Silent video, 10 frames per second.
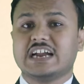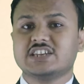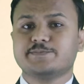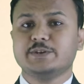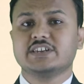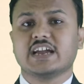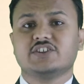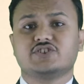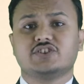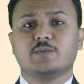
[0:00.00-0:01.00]
Lightspeed
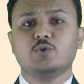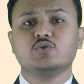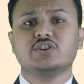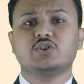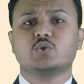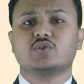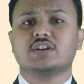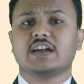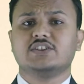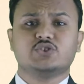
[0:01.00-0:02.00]
Cache, W three
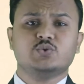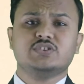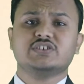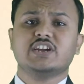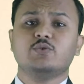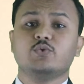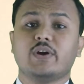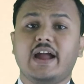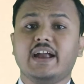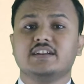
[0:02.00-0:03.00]
Total Cache. You just have
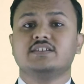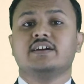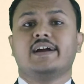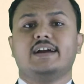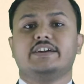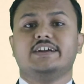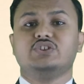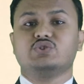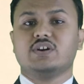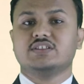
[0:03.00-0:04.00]
to add it and
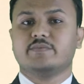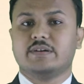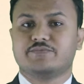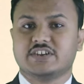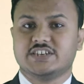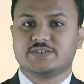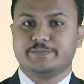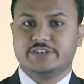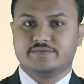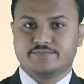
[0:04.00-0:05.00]
enjoy the website
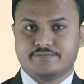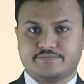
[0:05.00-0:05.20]
speed.